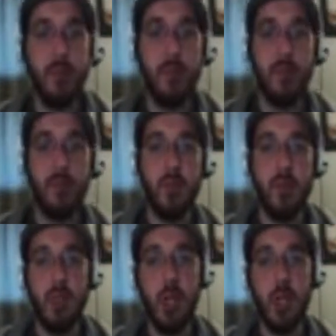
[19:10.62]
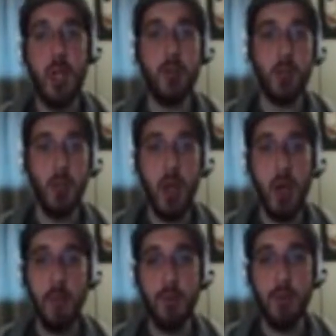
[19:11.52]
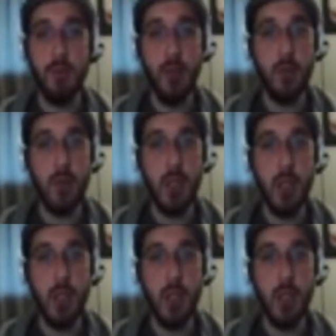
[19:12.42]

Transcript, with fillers: Yeah, level 12 for Sapphira!